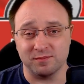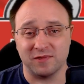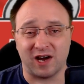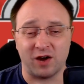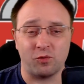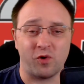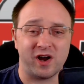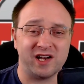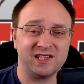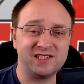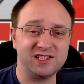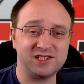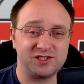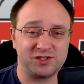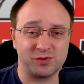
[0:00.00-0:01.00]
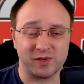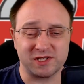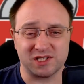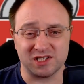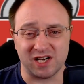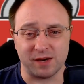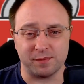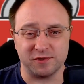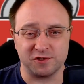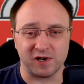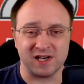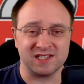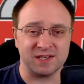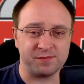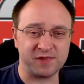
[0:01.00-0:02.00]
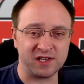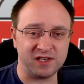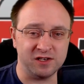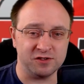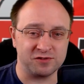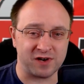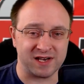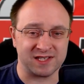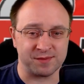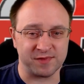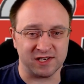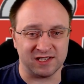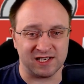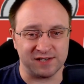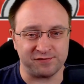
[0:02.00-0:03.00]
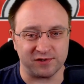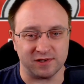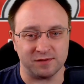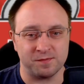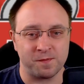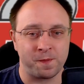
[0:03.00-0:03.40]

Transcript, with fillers: I wanted to switch it up, try something new, try something different.